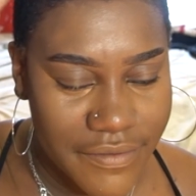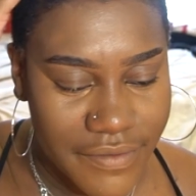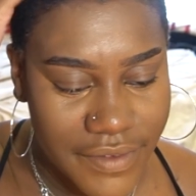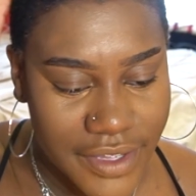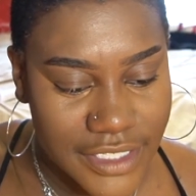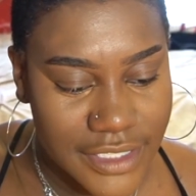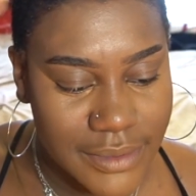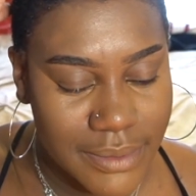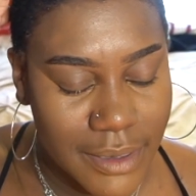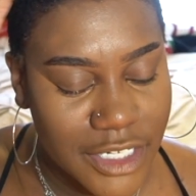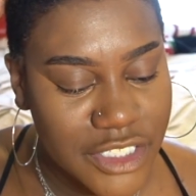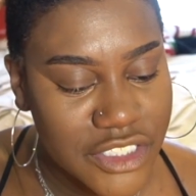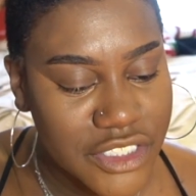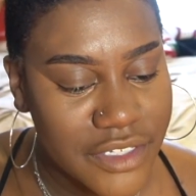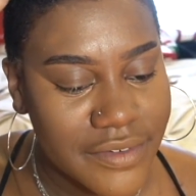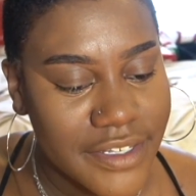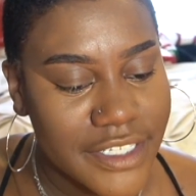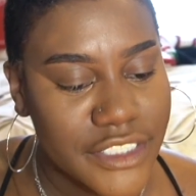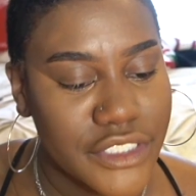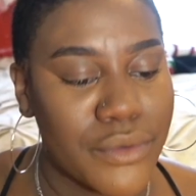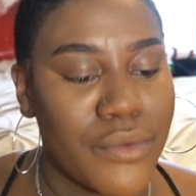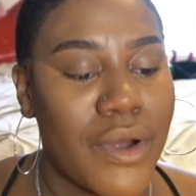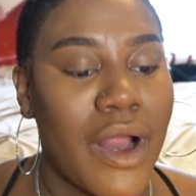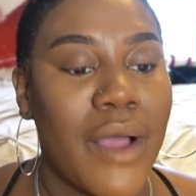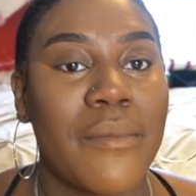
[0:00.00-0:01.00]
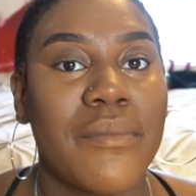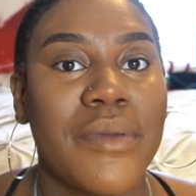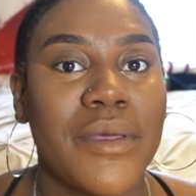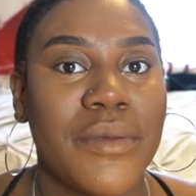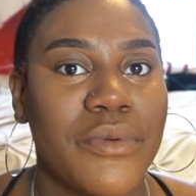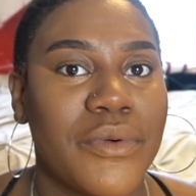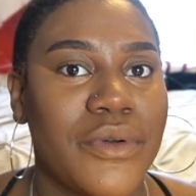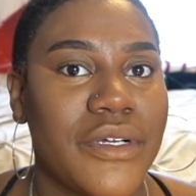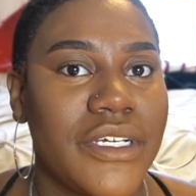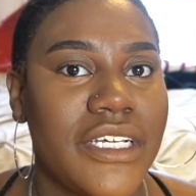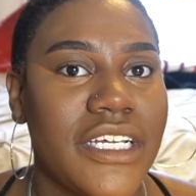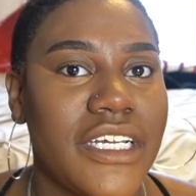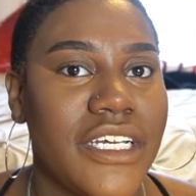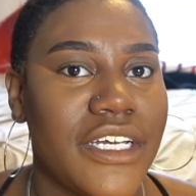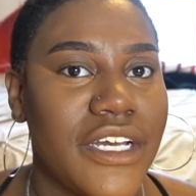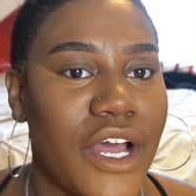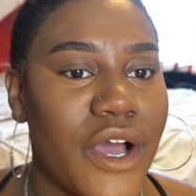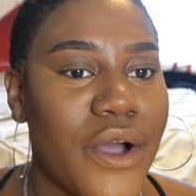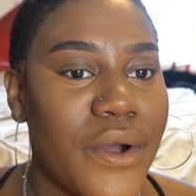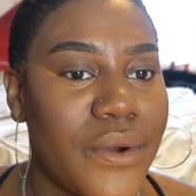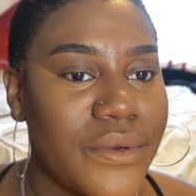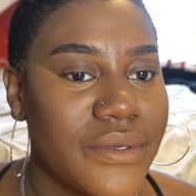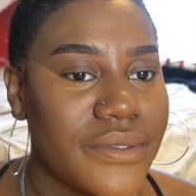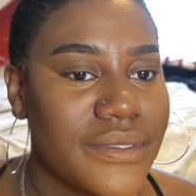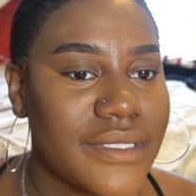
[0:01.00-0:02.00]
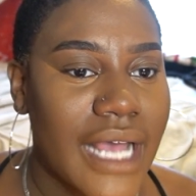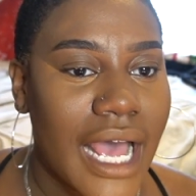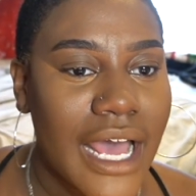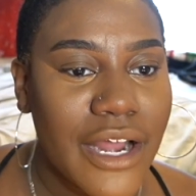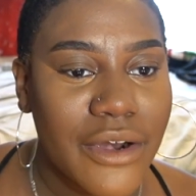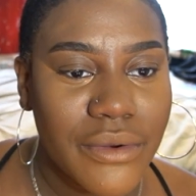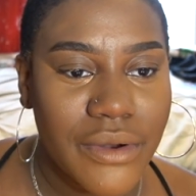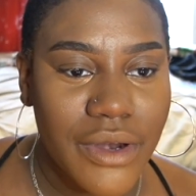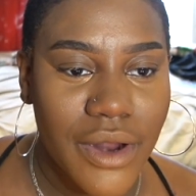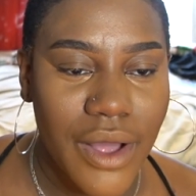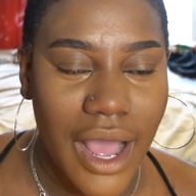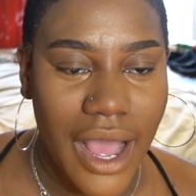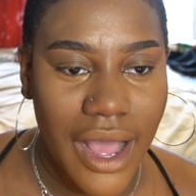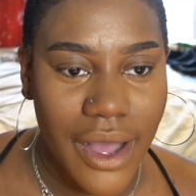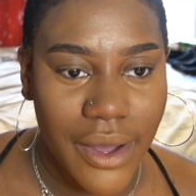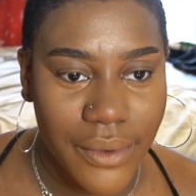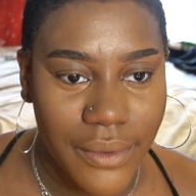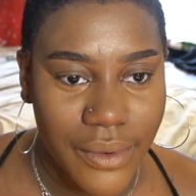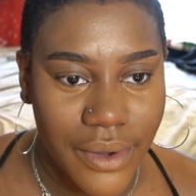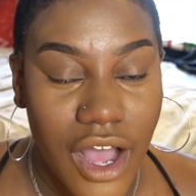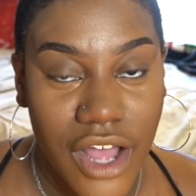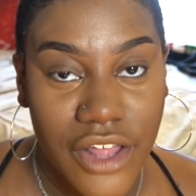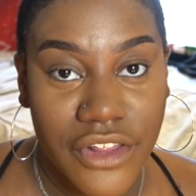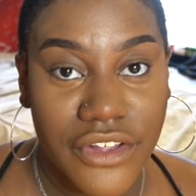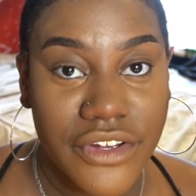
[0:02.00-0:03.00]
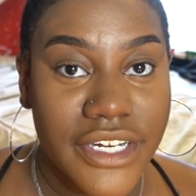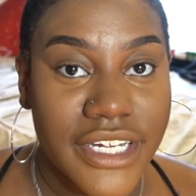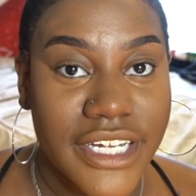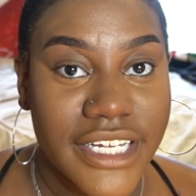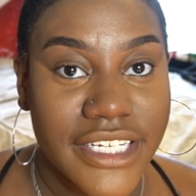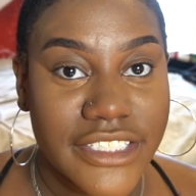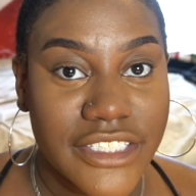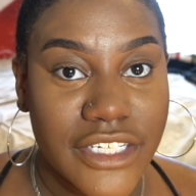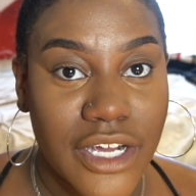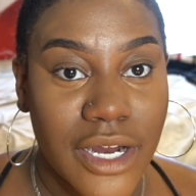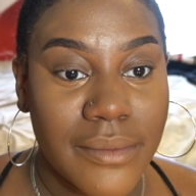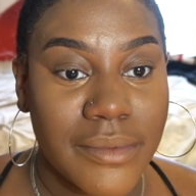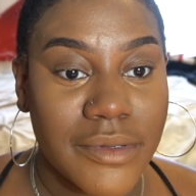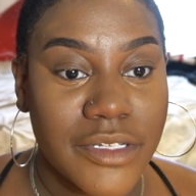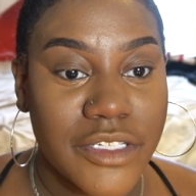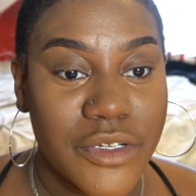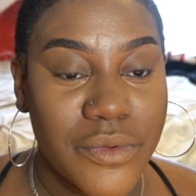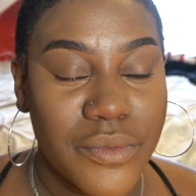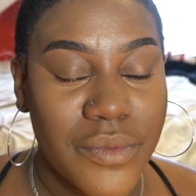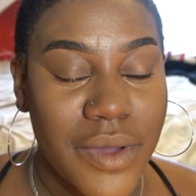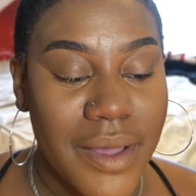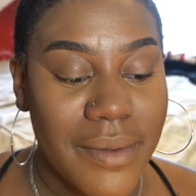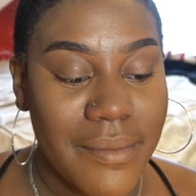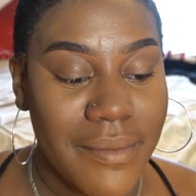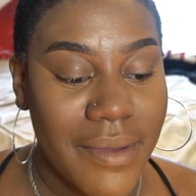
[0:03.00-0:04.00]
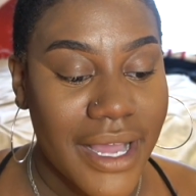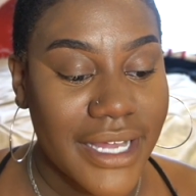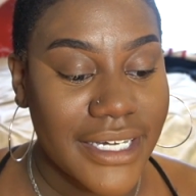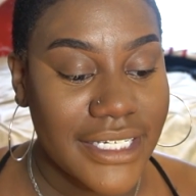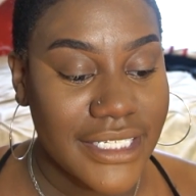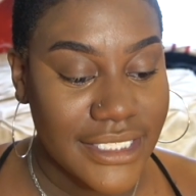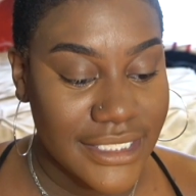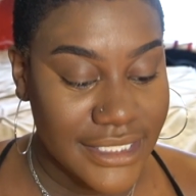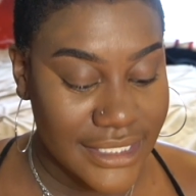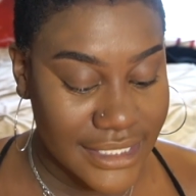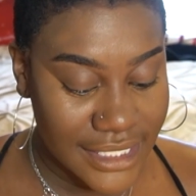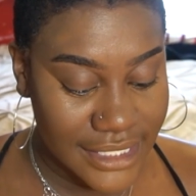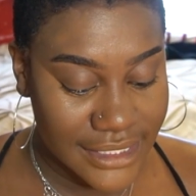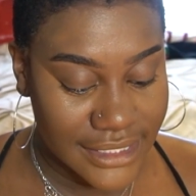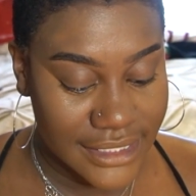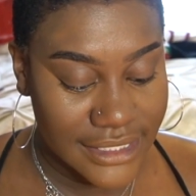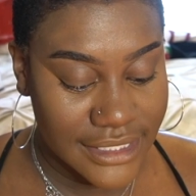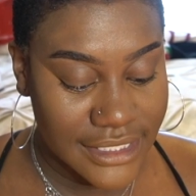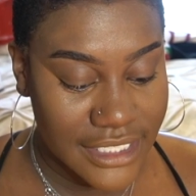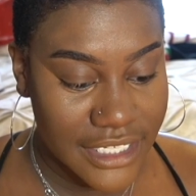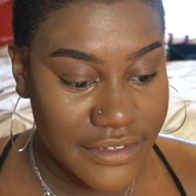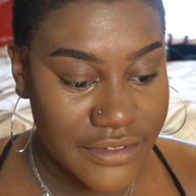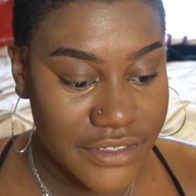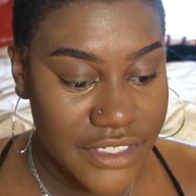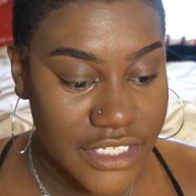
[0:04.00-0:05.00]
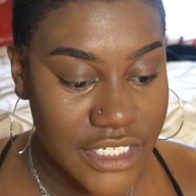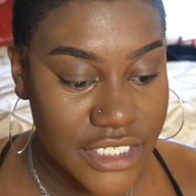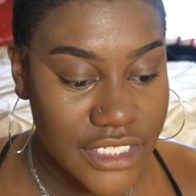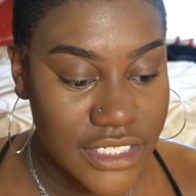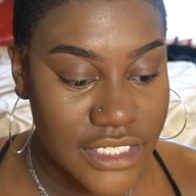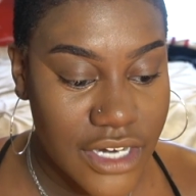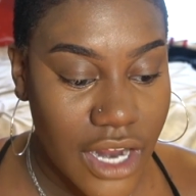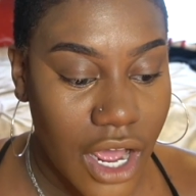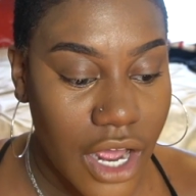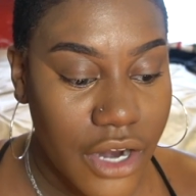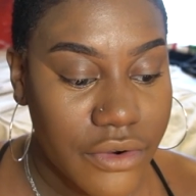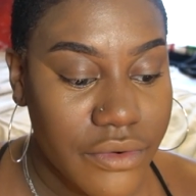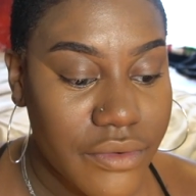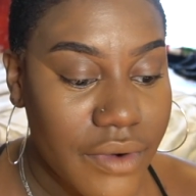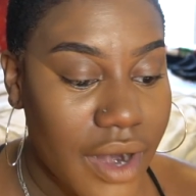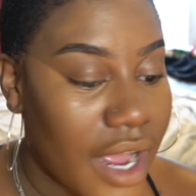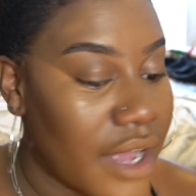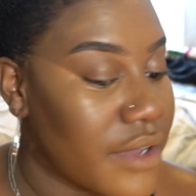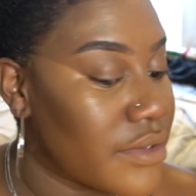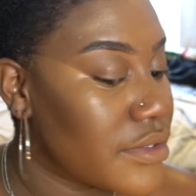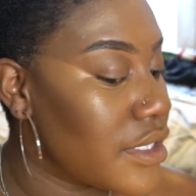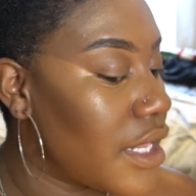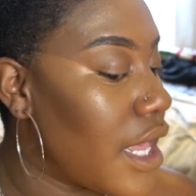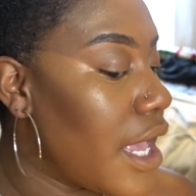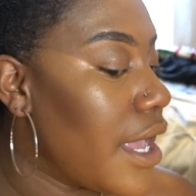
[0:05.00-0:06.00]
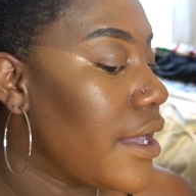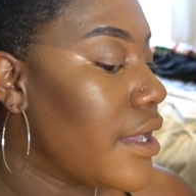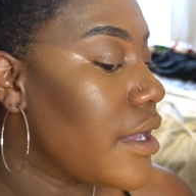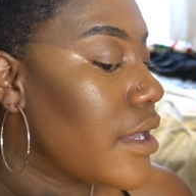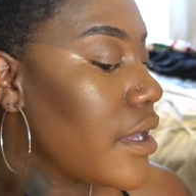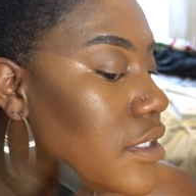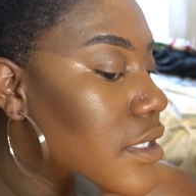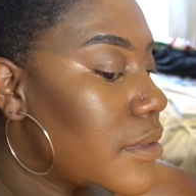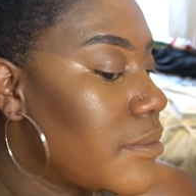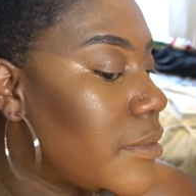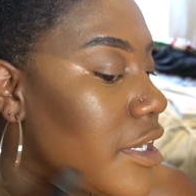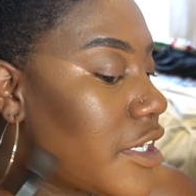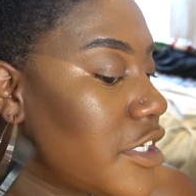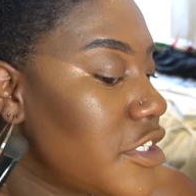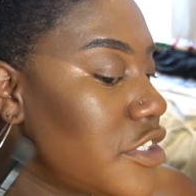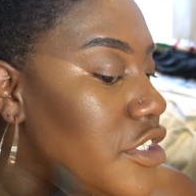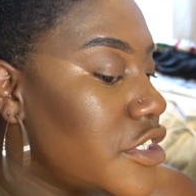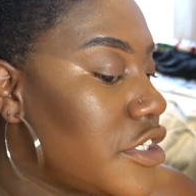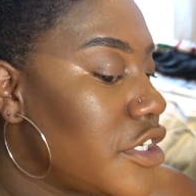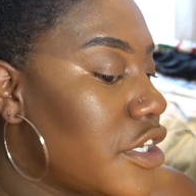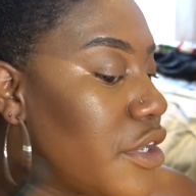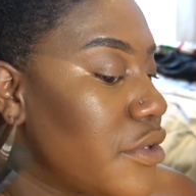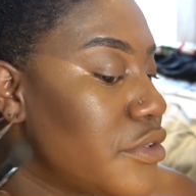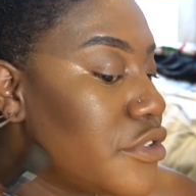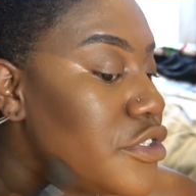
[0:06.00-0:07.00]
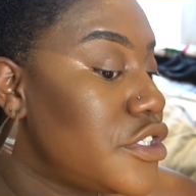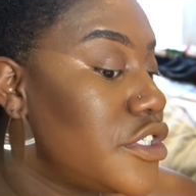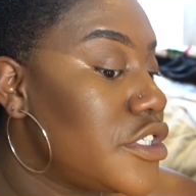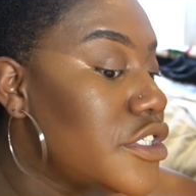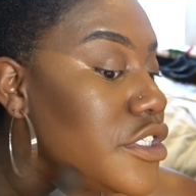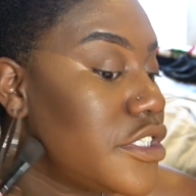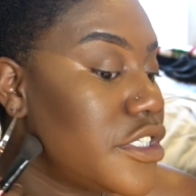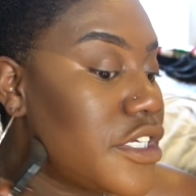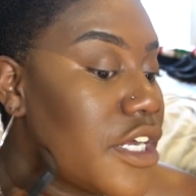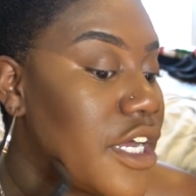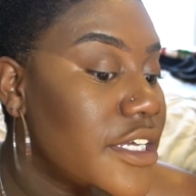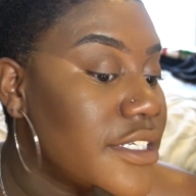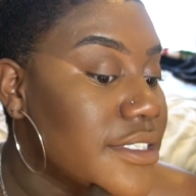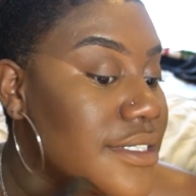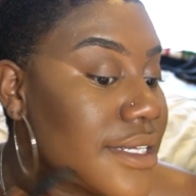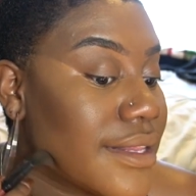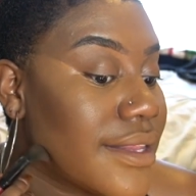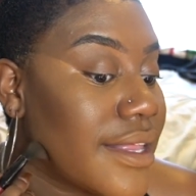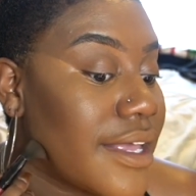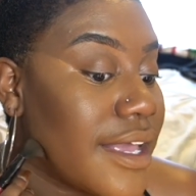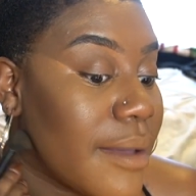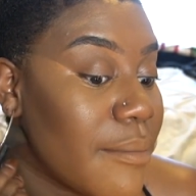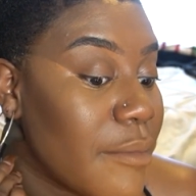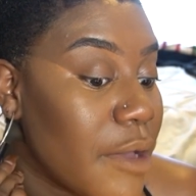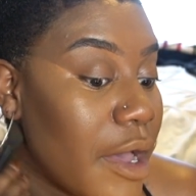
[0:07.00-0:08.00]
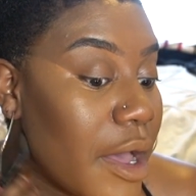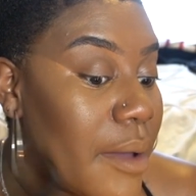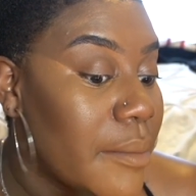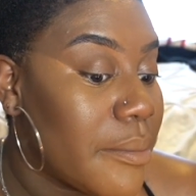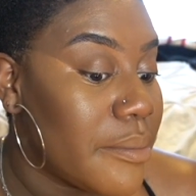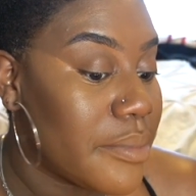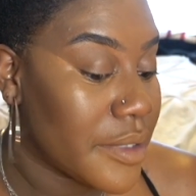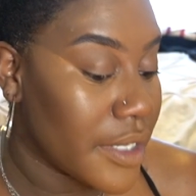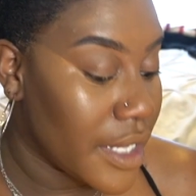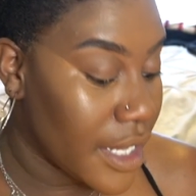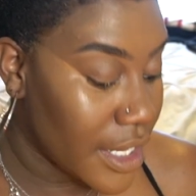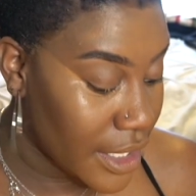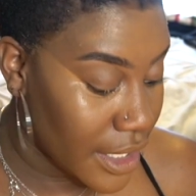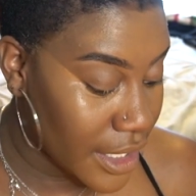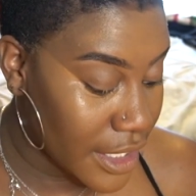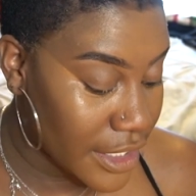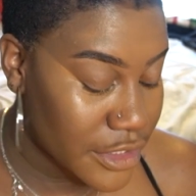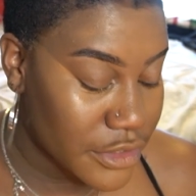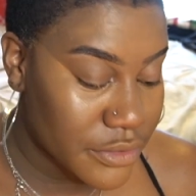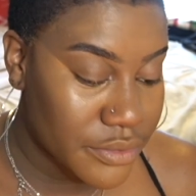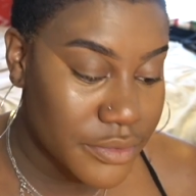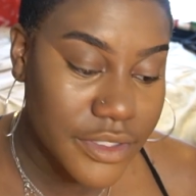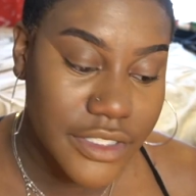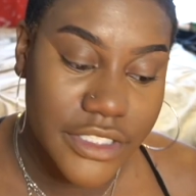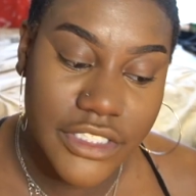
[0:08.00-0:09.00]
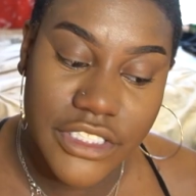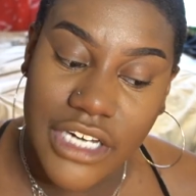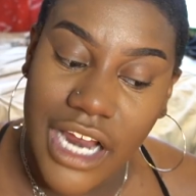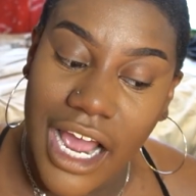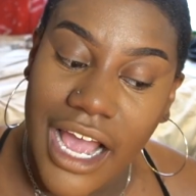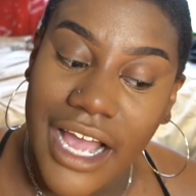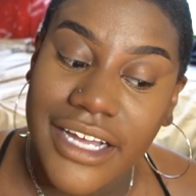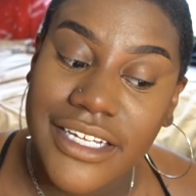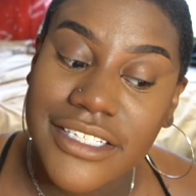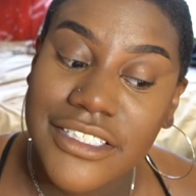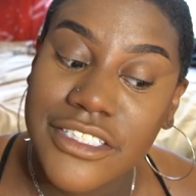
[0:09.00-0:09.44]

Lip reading: especially if he's around people he knows. I don't know how other kids are, but the way my niece is if she's not around like somebody she knows, she does clam up and gets really shy.